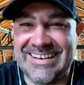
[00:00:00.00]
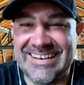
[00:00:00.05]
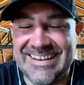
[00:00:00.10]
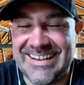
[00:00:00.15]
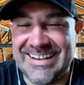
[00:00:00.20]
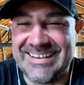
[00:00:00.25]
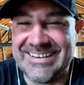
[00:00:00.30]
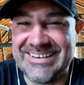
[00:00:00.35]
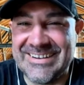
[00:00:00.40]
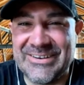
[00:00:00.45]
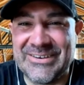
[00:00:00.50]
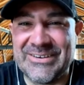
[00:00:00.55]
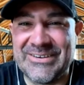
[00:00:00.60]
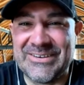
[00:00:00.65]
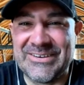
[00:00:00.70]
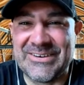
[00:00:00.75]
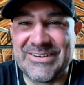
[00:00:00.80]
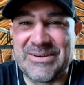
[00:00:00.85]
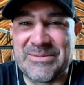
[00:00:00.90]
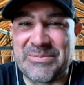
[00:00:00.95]
I know who
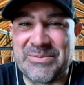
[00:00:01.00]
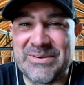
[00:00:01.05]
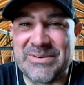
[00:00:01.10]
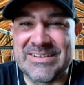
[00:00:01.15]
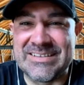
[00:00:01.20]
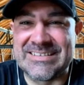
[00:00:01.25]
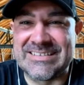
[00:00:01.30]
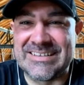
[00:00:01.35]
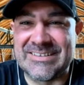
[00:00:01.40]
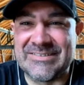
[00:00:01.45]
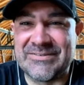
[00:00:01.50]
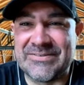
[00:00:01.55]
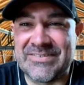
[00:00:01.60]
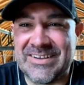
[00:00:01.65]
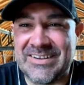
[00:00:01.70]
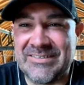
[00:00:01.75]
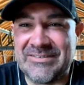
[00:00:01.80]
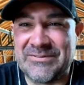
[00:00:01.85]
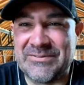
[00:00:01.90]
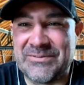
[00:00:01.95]
you are, Prince. I've
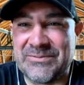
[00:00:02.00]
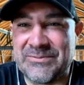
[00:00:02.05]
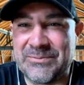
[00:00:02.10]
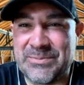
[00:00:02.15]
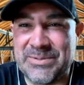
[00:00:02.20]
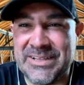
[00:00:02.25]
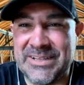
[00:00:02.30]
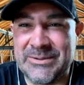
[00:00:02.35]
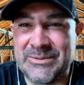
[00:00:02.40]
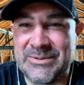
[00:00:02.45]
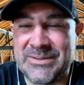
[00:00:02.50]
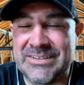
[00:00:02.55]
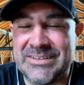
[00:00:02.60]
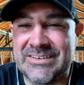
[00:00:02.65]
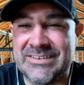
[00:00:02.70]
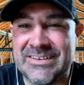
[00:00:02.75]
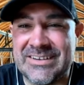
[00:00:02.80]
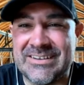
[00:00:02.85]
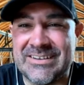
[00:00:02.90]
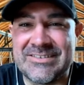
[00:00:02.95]
played with
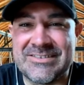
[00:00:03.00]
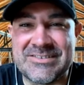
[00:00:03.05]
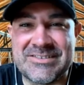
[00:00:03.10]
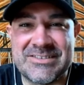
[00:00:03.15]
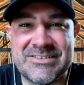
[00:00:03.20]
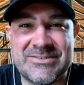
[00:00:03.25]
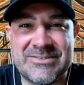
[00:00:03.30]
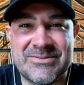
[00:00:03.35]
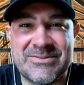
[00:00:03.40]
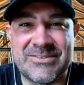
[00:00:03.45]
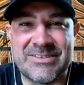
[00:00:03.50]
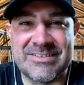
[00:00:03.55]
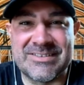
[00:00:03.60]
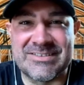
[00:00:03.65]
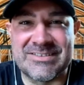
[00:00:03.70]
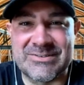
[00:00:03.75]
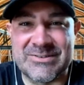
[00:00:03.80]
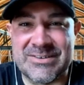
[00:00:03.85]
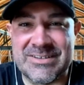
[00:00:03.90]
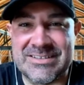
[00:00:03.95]
your energy once
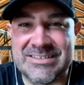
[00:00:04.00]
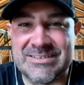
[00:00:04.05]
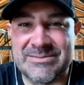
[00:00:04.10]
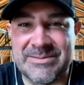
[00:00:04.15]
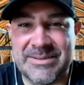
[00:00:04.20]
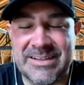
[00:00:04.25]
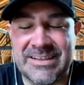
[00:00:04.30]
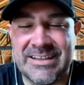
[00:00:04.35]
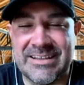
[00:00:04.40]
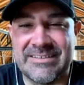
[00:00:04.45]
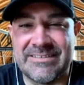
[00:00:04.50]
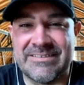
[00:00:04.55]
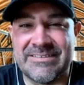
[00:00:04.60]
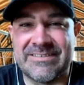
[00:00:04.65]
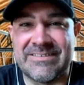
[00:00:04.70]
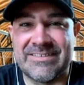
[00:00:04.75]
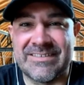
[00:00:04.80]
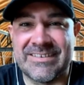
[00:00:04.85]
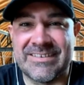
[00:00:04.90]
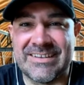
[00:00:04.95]
or twice in my
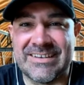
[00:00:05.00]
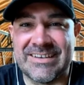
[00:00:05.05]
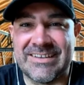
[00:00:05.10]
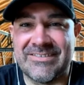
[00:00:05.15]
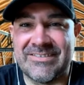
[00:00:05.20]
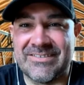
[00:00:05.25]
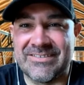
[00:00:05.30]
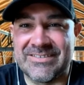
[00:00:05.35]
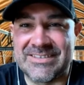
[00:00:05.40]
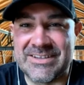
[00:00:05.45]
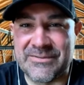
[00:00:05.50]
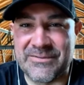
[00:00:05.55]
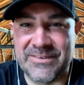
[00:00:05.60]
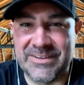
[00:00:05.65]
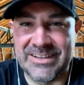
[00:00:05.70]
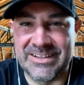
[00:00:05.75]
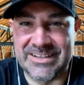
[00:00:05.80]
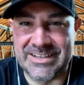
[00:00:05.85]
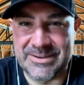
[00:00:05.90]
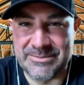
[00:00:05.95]
life. I've
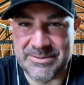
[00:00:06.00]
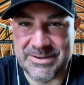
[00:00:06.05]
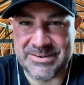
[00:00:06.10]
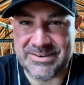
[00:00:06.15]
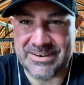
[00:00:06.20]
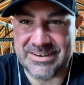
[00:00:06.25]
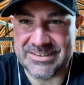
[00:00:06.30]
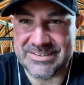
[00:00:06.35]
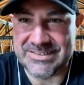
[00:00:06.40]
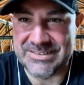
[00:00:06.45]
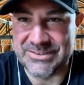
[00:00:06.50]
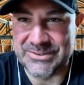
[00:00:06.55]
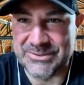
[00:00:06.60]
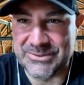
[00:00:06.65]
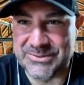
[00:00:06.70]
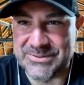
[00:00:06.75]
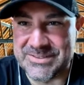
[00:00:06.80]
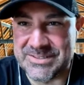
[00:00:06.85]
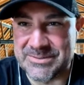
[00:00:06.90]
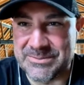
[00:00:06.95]
definitely come across you
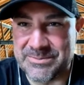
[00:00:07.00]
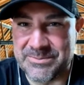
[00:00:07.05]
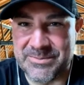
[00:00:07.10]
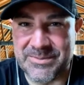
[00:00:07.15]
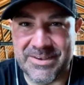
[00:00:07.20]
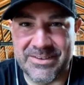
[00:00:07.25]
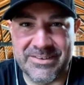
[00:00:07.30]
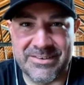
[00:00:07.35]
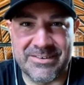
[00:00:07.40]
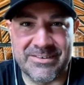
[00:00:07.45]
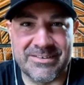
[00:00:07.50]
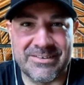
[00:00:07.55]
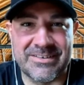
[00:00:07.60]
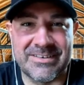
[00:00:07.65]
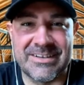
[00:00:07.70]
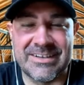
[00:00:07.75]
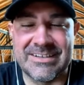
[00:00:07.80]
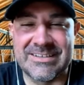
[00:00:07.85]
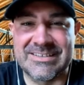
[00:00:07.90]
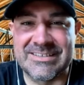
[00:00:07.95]

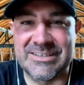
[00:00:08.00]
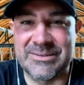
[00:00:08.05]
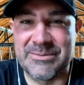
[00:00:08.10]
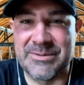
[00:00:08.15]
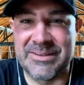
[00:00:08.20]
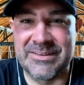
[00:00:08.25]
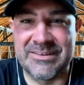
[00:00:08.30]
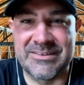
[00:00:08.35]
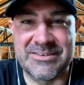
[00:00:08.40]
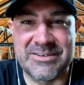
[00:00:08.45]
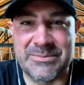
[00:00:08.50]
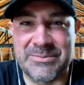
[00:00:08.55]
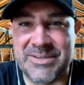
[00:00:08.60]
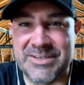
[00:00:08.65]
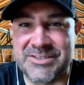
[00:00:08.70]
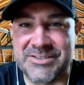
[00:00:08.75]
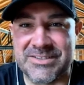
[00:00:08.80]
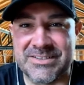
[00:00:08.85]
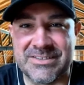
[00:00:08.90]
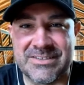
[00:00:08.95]
in some other
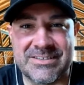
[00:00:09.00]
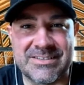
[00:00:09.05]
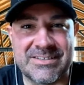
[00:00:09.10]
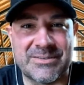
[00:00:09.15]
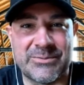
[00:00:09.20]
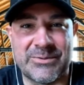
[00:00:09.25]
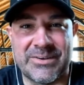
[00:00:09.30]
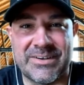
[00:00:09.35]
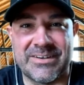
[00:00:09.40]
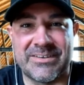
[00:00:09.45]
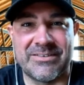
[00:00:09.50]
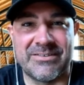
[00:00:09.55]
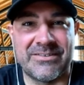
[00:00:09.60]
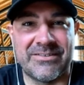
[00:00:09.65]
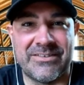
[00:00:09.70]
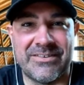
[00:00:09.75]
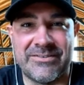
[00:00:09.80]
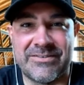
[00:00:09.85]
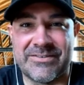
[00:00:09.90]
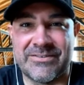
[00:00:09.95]
dimension somewhere.
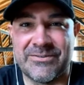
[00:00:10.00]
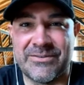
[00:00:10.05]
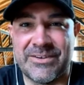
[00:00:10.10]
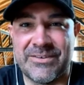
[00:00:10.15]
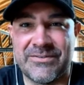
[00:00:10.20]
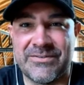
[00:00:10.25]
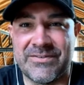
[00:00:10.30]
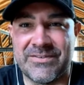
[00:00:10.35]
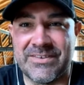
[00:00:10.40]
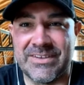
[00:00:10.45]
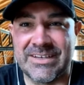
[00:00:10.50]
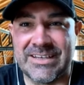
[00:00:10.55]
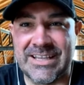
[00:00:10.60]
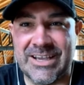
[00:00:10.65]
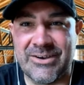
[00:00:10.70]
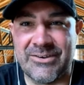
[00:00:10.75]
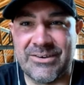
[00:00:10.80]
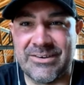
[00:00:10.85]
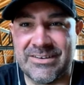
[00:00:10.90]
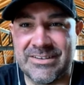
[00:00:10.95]
We've
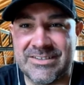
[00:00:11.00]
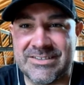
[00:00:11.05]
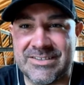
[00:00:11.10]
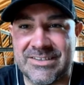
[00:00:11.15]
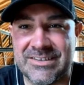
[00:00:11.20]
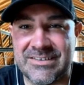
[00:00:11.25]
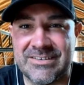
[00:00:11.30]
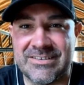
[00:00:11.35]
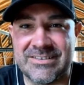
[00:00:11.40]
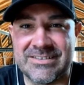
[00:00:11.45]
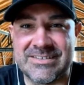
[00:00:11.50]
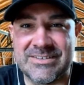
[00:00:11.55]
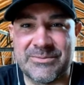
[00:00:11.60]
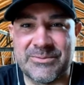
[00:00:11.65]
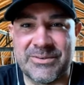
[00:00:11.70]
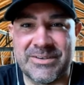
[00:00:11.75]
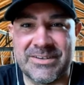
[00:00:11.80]
encountered each other somewhere.